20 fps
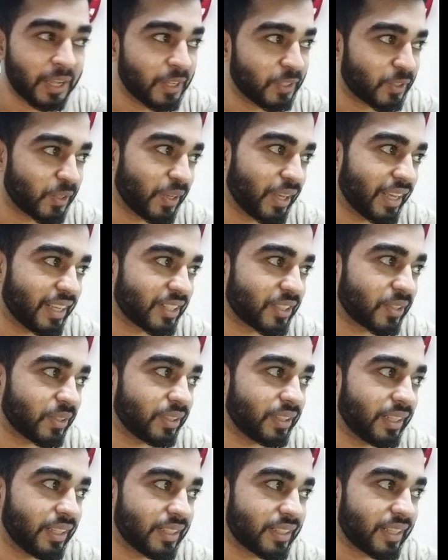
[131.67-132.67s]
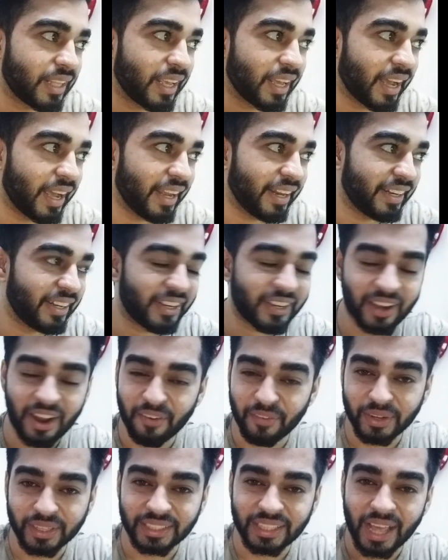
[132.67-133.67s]
So yes, so this thing I
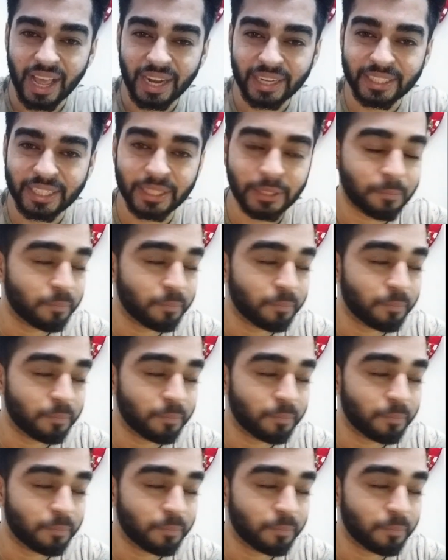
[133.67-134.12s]
traveled that.